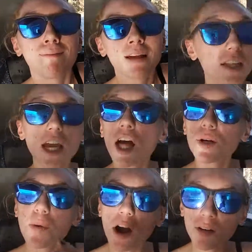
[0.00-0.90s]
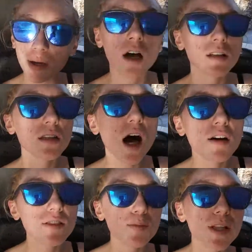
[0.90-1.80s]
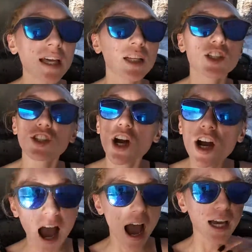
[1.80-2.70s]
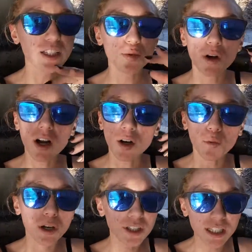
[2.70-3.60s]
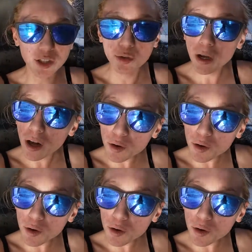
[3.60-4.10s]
Now, the other part of me loves to play in the dirt. I used to work on a wilderness trail